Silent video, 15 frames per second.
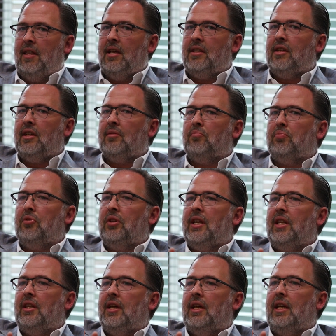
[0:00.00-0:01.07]
this
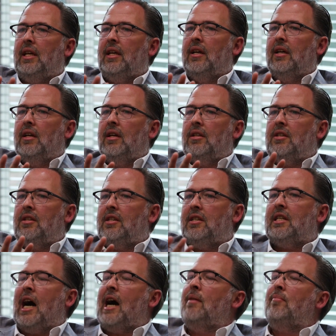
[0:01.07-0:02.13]
completely
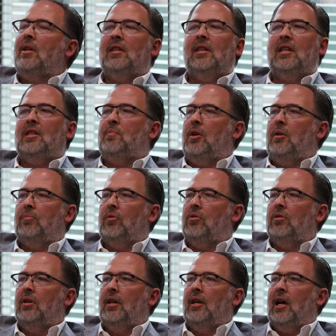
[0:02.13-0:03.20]
stymied these people.